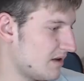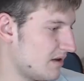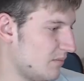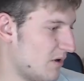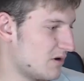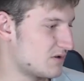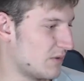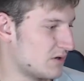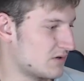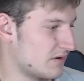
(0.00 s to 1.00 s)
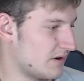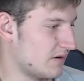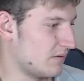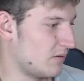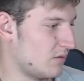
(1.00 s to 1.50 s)
most of
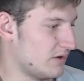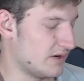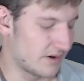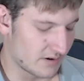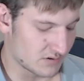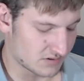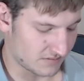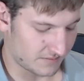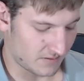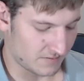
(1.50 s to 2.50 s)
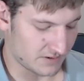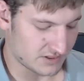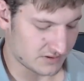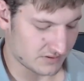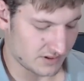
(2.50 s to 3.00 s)
the old heroes of
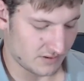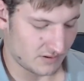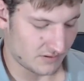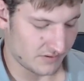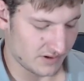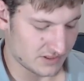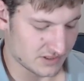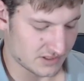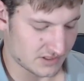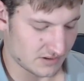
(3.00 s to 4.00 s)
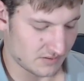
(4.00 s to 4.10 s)
history are religious. So